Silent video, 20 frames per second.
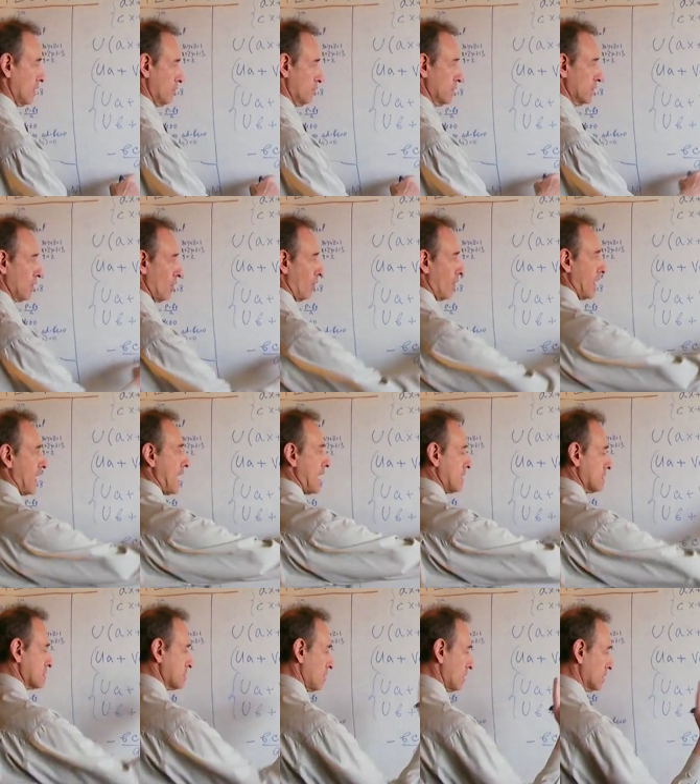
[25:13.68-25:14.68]
We know A
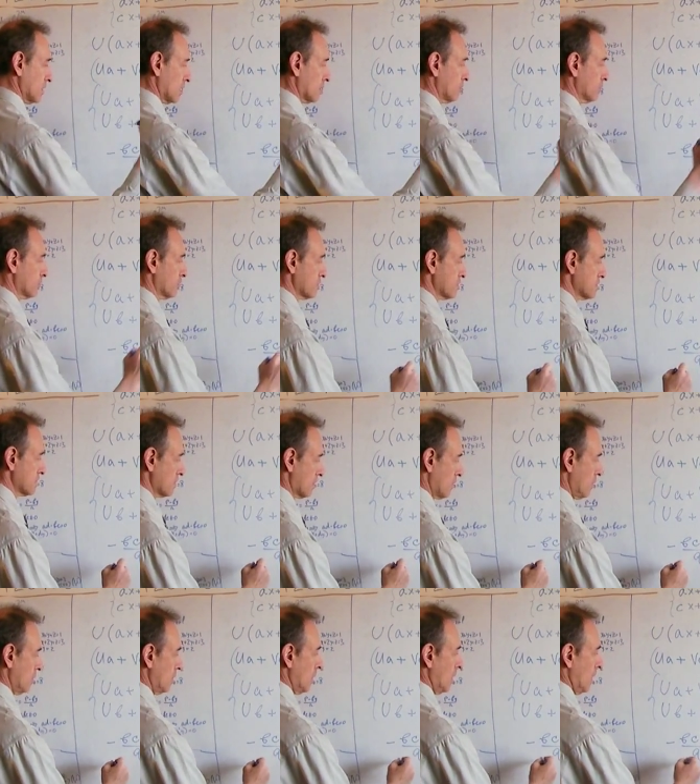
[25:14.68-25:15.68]
is not equal to
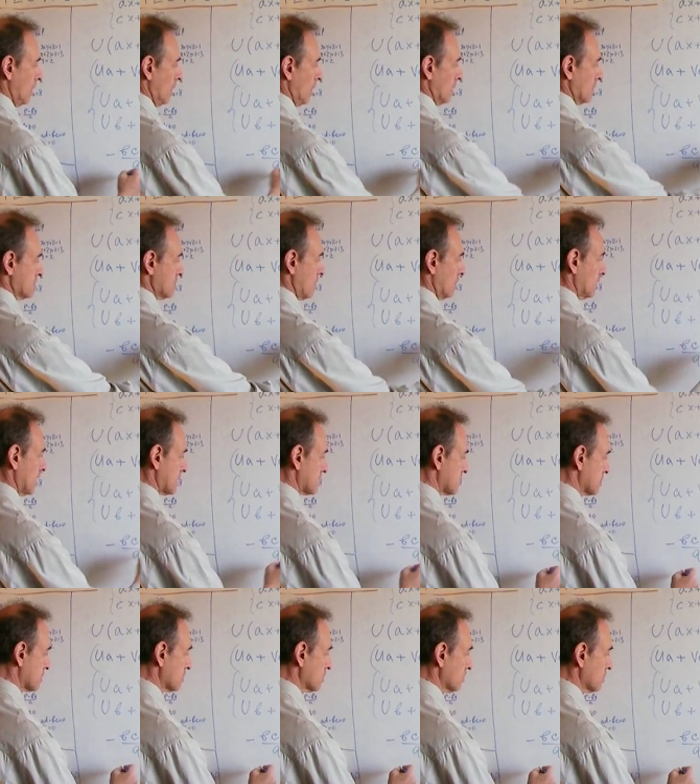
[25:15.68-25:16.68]
0. So let's
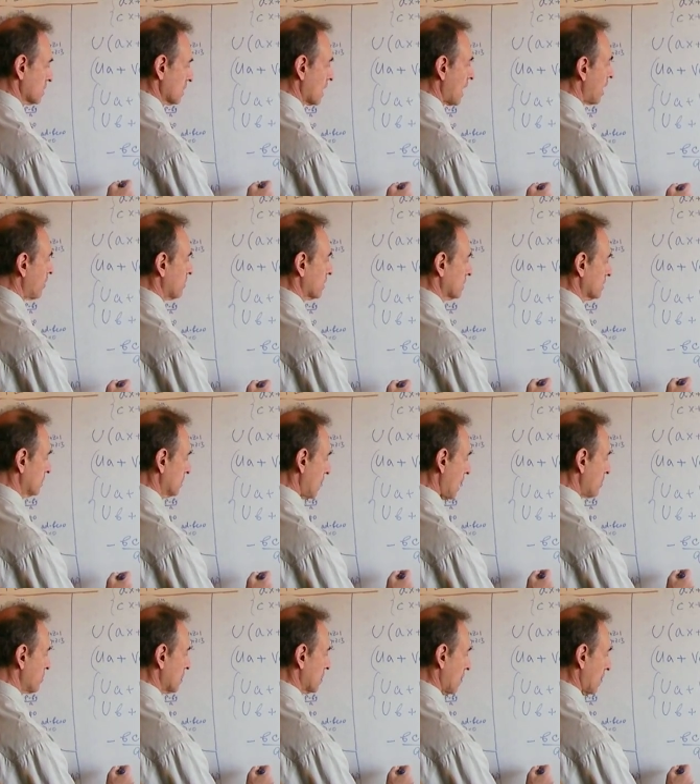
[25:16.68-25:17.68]
do the common
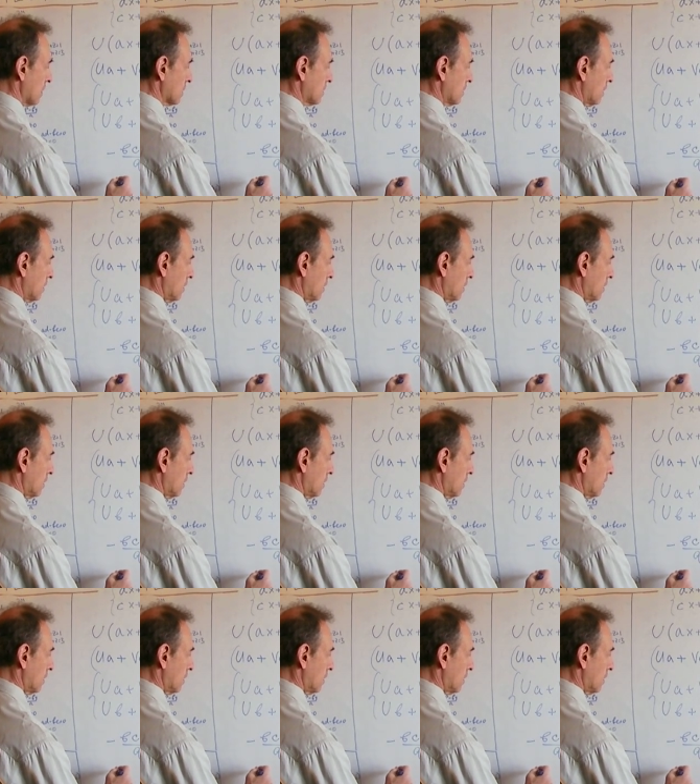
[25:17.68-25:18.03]
denominator.